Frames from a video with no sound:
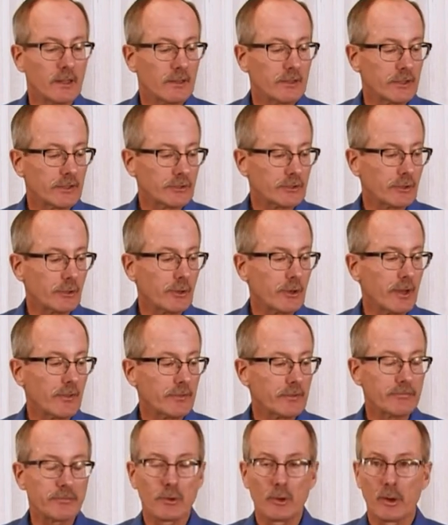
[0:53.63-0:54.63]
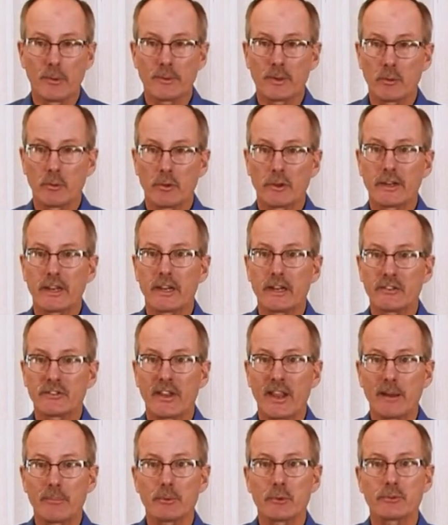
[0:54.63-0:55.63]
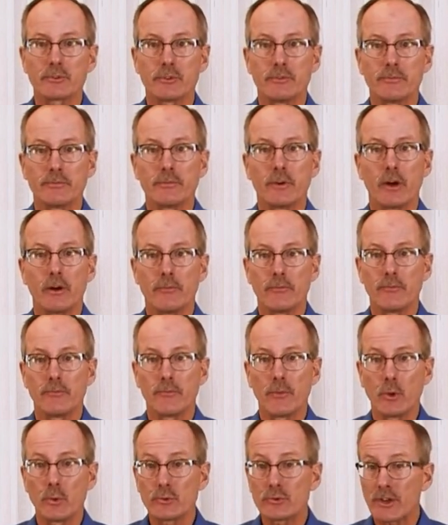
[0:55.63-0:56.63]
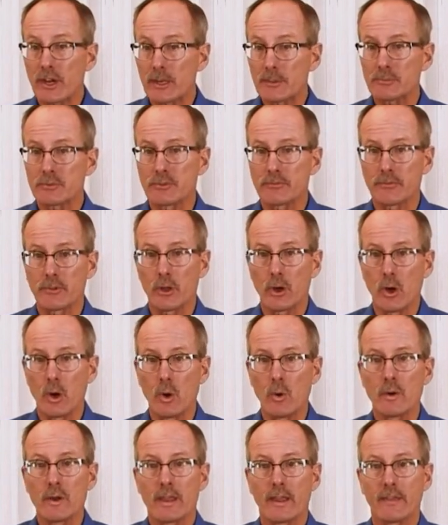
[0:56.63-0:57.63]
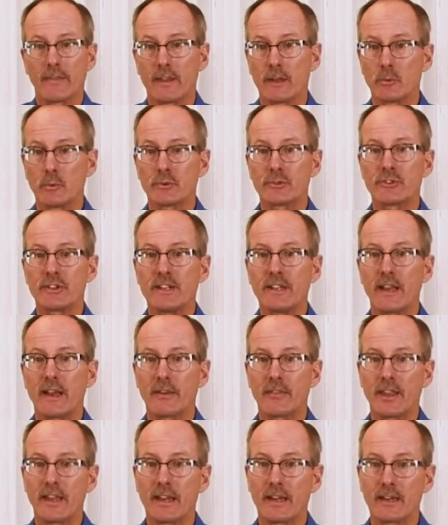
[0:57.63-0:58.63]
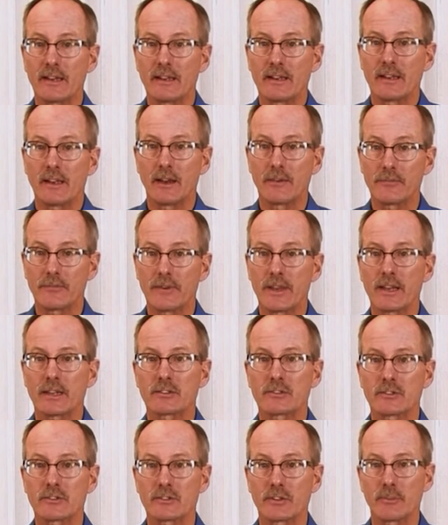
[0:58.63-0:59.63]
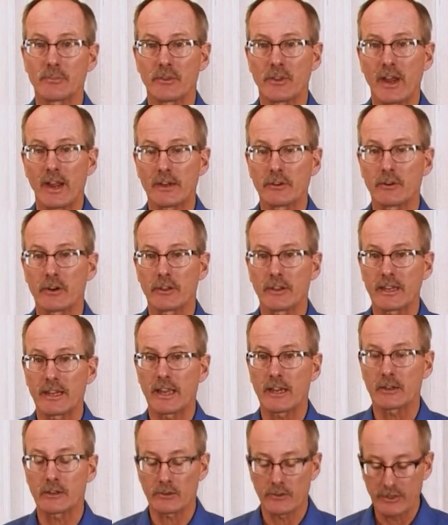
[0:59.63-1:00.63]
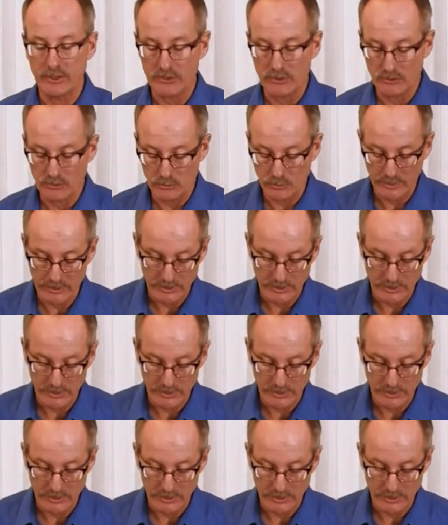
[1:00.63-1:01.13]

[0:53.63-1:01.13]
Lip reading: Let's turn on the flume and we'll look at examples of those types of flow, and then we'll see how that affects some of the hydraulic calculations we